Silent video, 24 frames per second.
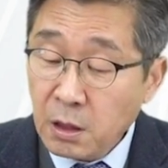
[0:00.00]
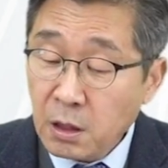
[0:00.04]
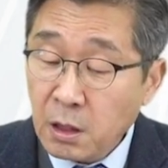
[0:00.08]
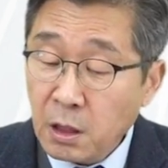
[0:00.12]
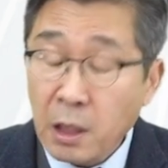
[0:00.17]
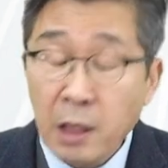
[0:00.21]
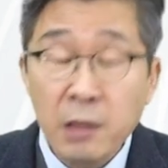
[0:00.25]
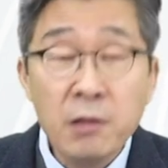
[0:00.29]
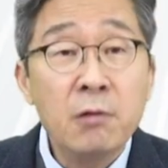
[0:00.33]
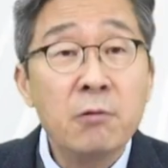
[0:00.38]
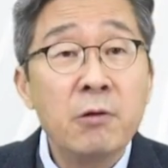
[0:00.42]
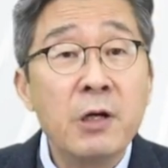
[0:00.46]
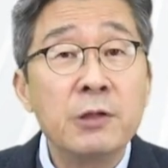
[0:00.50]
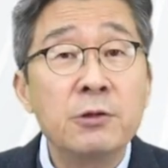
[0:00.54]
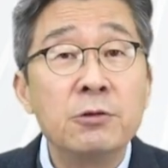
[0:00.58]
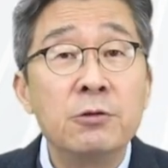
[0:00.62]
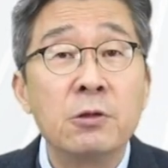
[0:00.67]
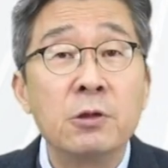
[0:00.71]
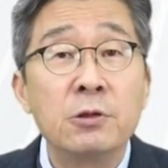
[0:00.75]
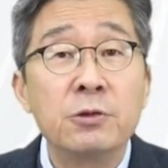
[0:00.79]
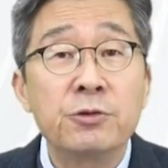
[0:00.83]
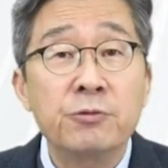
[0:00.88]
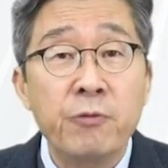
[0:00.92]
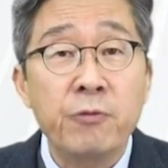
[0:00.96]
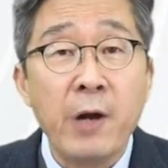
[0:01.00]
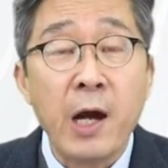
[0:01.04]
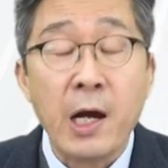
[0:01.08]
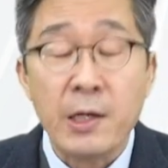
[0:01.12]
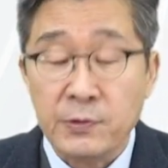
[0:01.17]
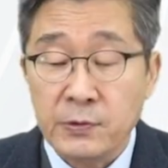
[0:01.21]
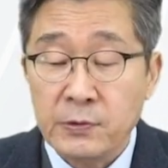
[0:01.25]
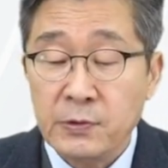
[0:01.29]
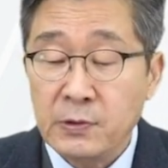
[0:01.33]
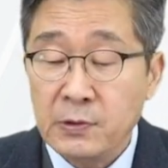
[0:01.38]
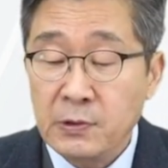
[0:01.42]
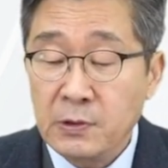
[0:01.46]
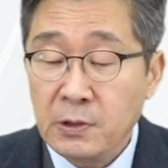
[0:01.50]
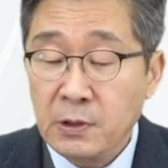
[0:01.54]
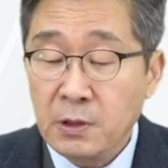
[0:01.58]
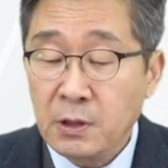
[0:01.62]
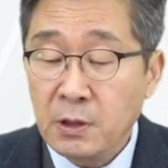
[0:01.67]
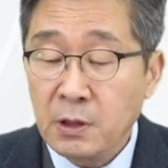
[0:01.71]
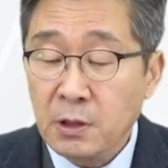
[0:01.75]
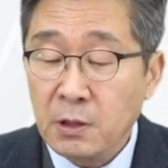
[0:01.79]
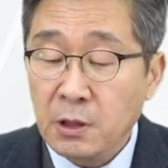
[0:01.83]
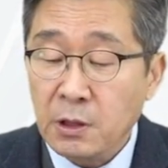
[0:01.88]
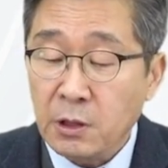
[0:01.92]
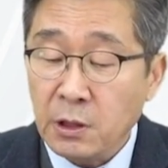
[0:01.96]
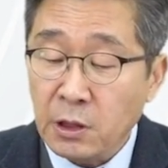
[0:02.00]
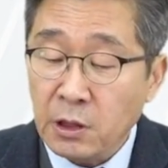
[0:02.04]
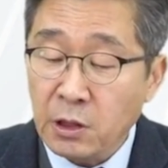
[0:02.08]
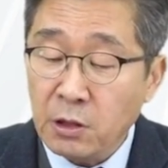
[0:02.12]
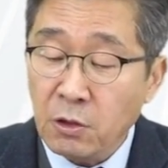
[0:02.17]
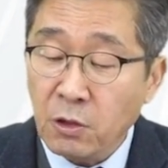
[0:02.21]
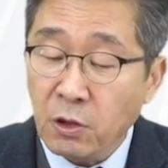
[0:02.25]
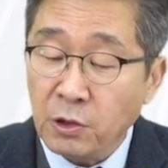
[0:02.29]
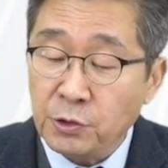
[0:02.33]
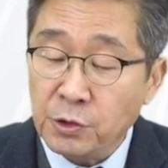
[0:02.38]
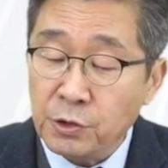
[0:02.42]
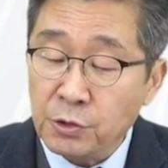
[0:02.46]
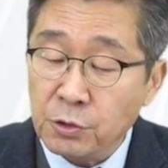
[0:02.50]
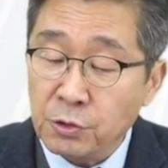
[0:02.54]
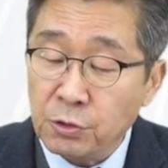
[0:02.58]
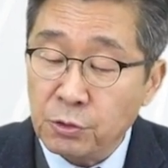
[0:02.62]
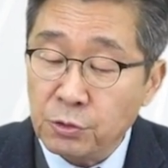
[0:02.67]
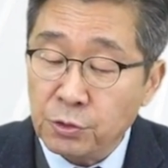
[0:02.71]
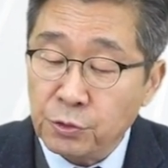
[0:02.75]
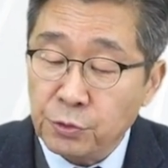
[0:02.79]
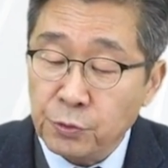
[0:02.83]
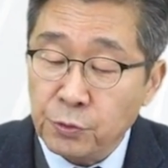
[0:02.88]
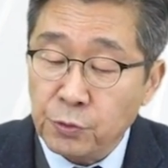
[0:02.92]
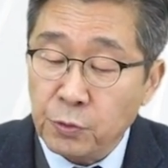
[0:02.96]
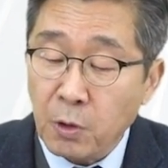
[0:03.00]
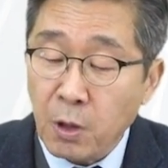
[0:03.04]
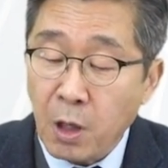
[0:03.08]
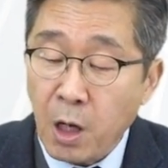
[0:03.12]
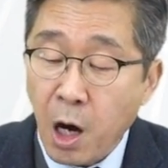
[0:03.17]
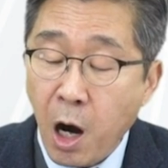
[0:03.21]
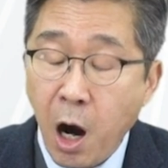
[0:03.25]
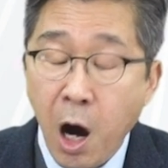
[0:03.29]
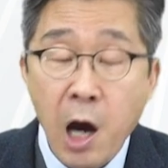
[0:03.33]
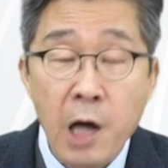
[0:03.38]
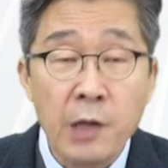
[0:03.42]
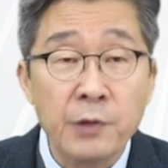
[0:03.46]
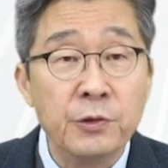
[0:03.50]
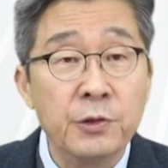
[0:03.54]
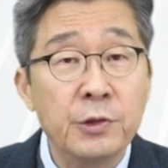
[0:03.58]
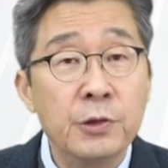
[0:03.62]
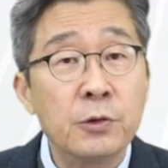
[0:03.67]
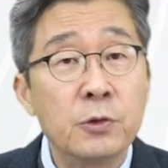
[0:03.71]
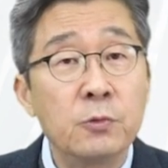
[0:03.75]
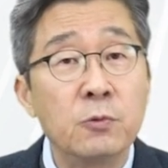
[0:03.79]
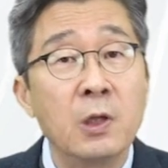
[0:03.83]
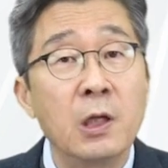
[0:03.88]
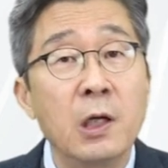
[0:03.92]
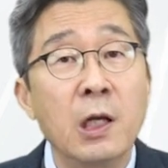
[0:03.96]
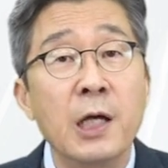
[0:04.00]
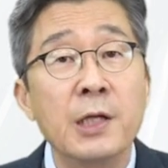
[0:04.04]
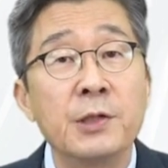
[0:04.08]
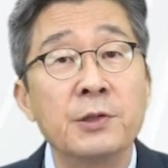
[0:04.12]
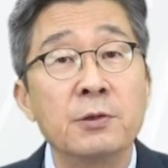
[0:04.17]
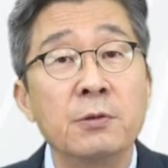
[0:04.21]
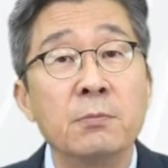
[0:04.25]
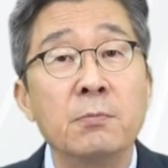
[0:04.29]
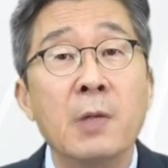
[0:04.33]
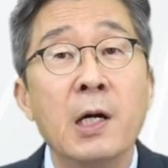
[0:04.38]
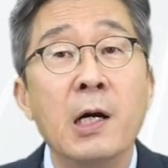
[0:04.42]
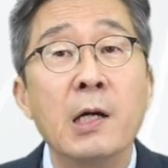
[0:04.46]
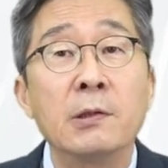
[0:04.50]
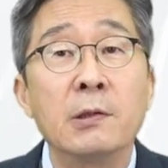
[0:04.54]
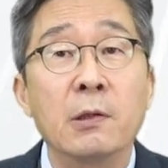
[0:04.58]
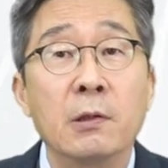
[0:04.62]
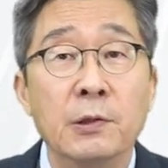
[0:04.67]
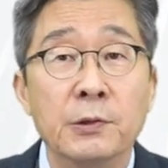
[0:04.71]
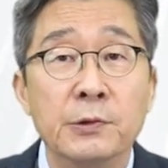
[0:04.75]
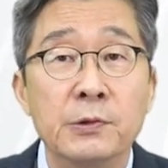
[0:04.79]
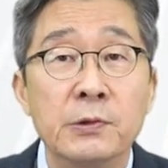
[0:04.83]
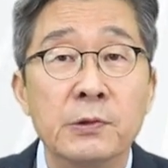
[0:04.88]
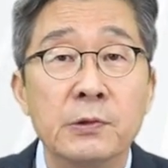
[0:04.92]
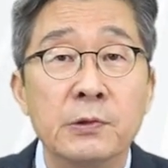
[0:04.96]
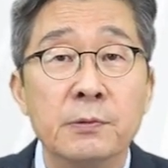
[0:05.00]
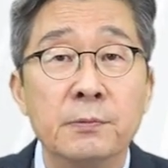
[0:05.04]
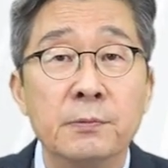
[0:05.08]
and residual stress in addition to hardness or lasting modulus.